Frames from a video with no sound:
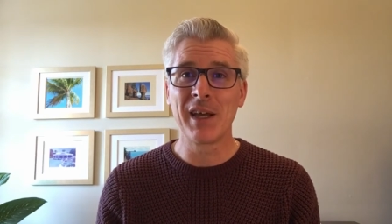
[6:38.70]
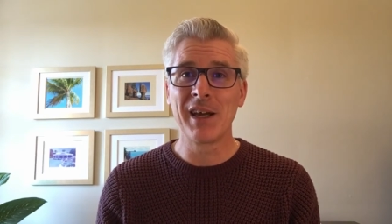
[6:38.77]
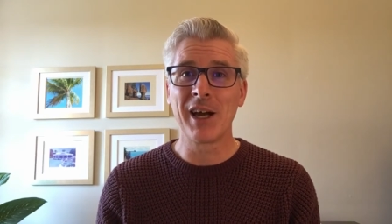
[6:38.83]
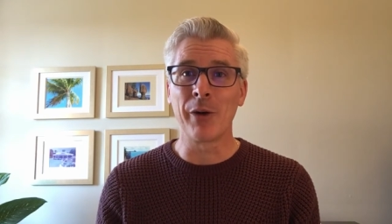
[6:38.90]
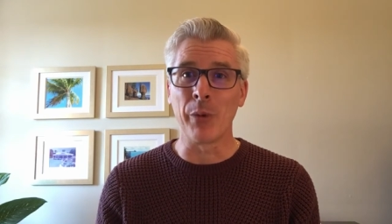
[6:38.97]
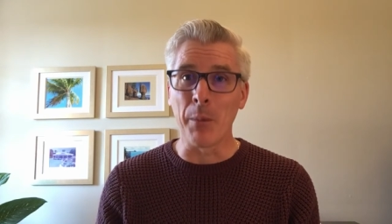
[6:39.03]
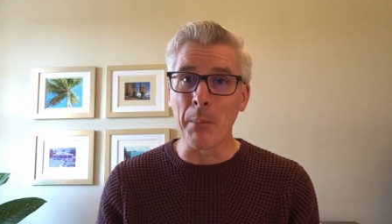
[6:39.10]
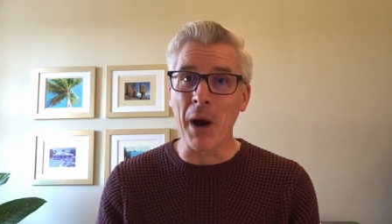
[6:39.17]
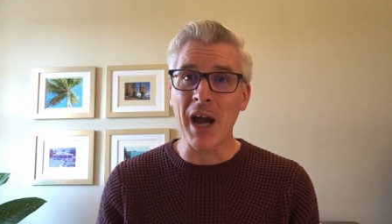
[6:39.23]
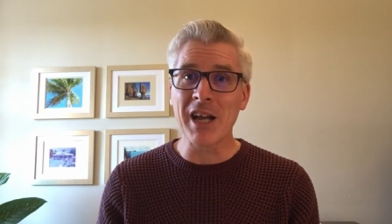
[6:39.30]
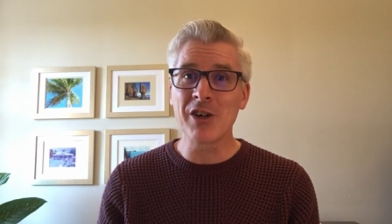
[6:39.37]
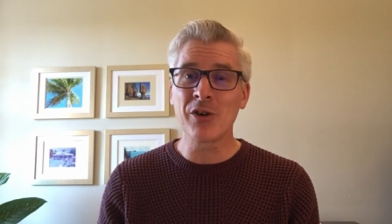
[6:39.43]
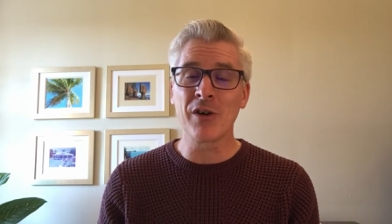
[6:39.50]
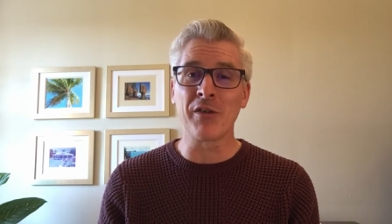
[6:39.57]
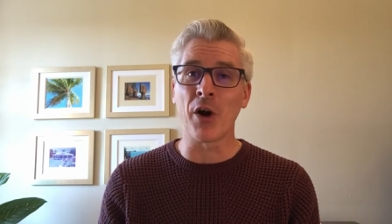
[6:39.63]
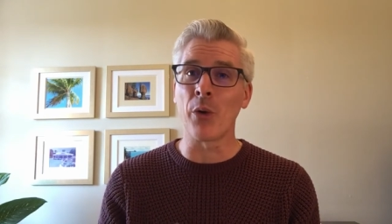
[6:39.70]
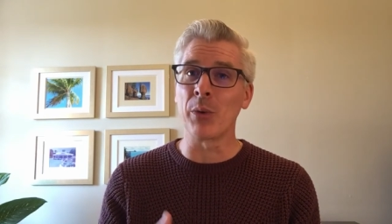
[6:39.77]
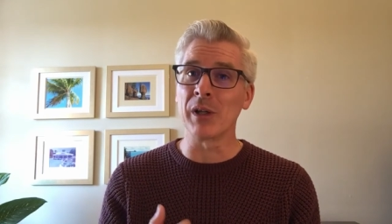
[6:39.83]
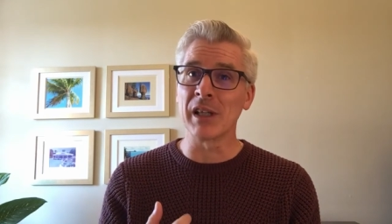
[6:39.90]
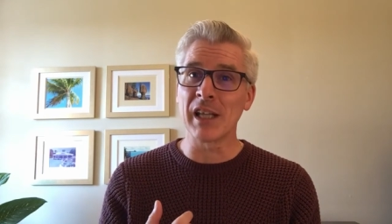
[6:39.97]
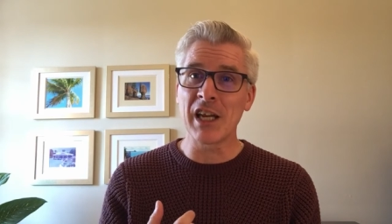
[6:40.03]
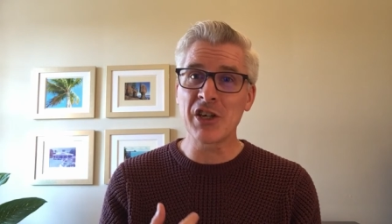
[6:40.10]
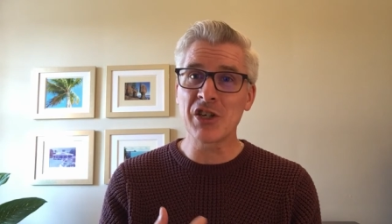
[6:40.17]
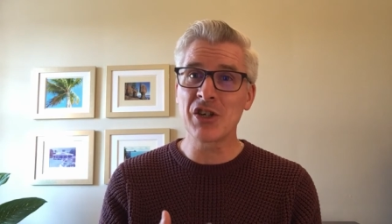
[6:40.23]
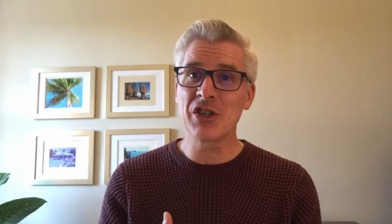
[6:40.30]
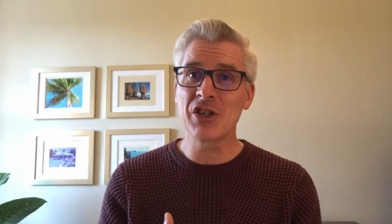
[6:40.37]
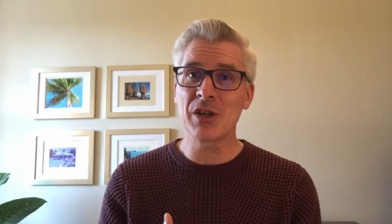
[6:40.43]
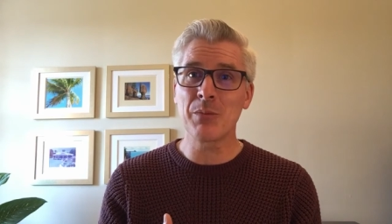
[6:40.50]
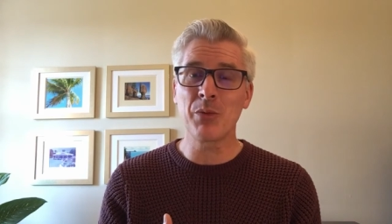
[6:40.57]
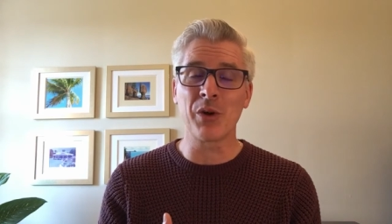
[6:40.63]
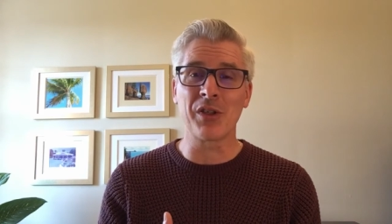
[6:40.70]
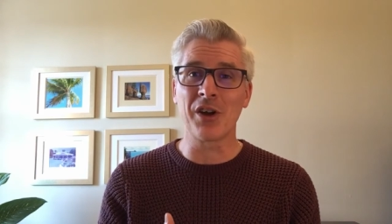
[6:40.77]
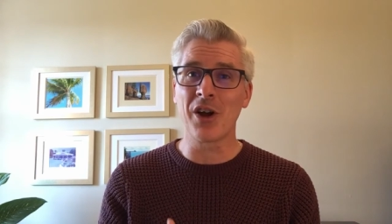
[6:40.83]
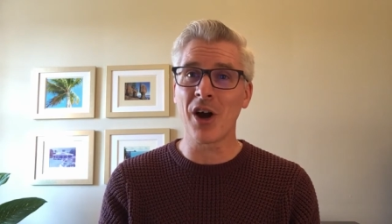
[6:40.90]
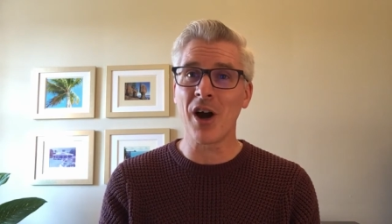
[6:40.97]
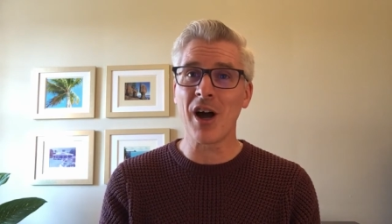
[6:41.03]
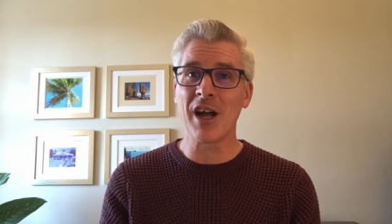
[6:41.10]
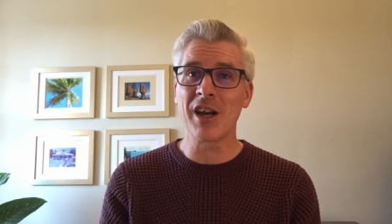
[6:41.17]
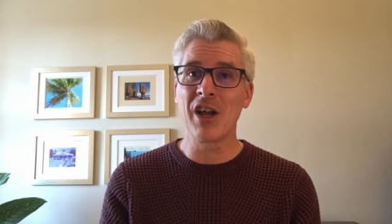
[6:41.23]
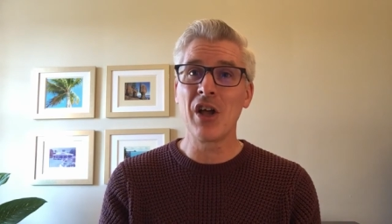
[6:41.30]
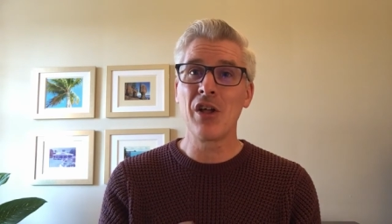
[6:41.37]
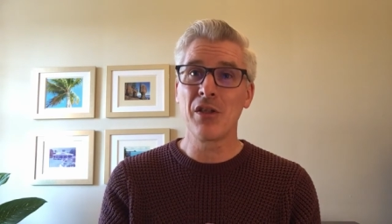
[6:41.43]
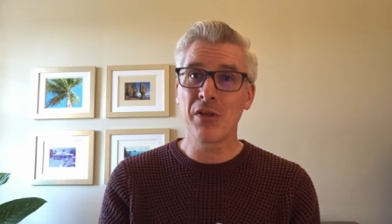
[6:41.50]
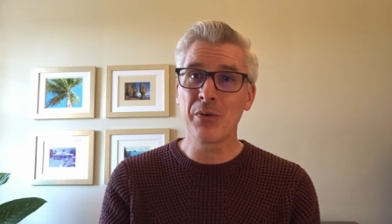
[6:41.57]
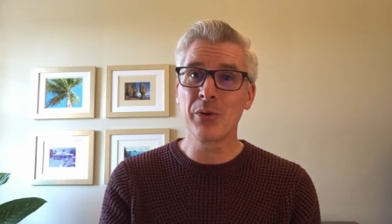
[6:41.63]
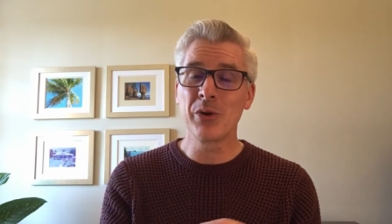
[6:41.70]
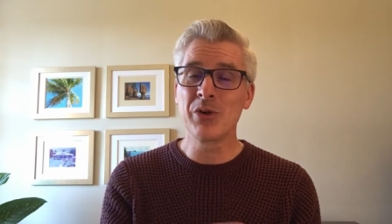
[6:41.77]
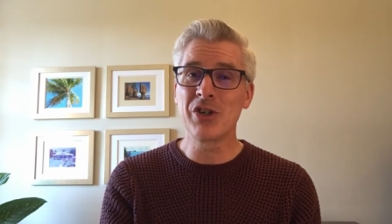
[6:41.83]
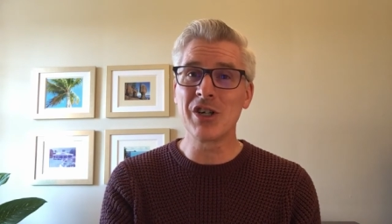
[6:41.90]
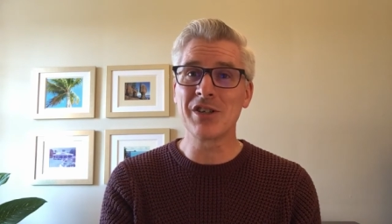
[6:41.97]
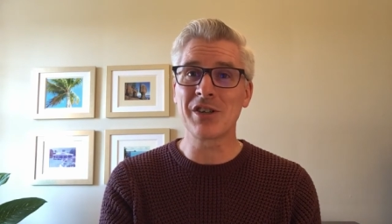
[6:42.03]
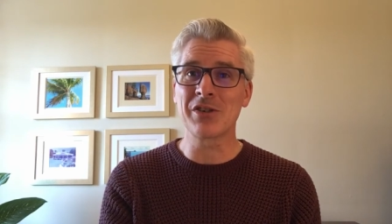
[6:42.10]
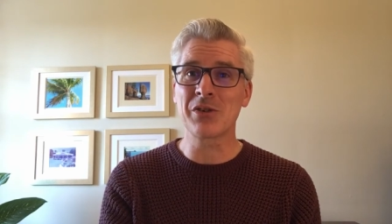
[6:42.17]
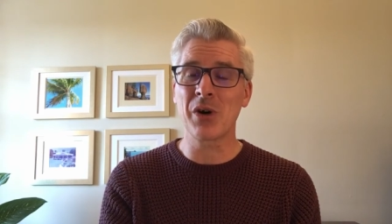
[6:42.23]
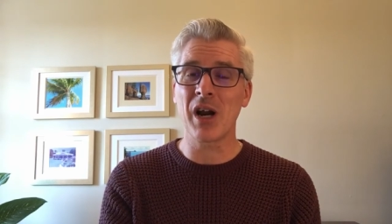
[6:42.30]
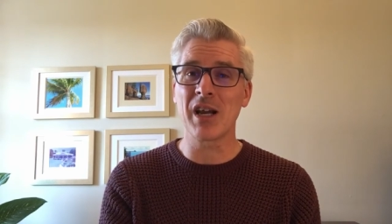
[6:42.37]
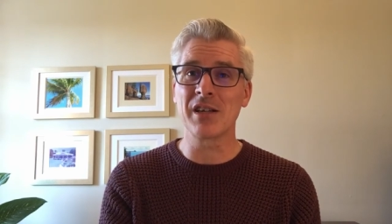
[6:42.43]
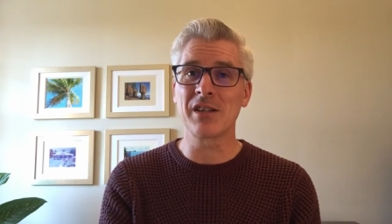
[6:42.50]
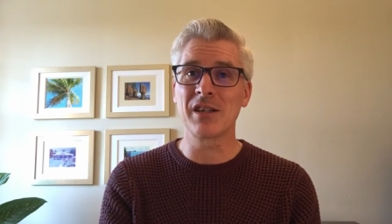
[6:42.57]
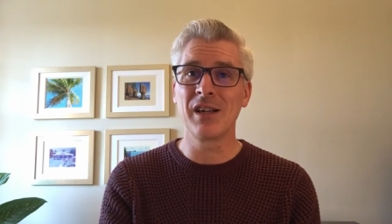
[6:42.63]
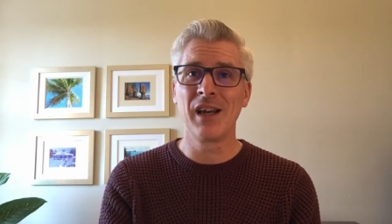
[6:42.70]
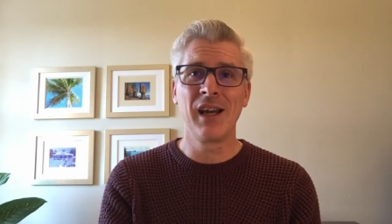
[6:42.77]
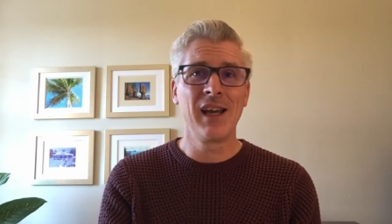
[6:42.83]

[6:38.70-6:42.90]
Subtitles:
a reminder of our relationship with God through Jesus Christ.